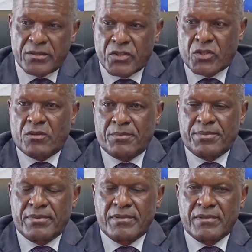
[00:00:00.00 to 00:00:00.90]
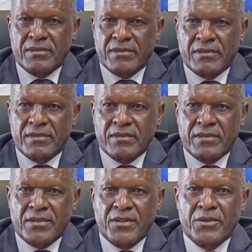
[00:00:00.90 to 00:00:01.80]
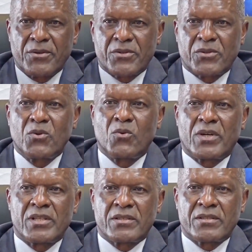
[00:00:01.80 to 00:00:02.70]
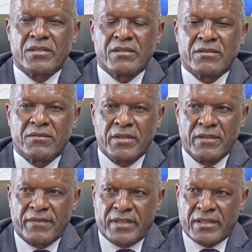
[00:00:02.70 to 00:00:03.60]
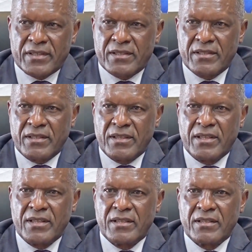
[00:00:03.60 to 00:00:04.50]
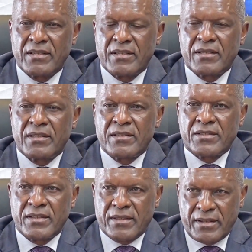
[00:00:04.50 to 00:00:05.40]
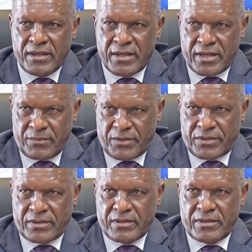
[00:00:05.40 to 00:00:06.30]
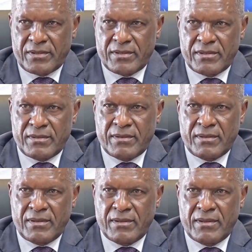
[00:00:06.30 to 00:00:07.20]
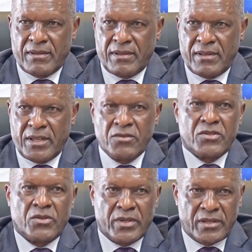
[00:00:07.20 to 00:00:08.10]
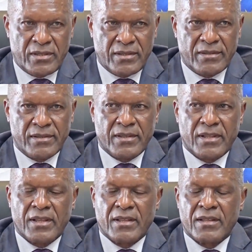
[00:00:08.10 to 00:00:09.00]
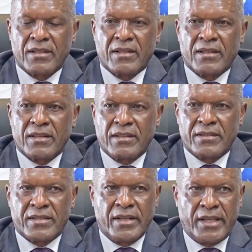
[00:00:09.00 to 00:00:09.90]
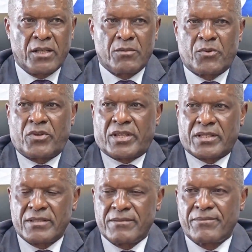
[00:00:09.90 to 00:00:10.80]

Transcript: stop those who want to invest in synthetic diamonds. They'll do it. It's a legal product.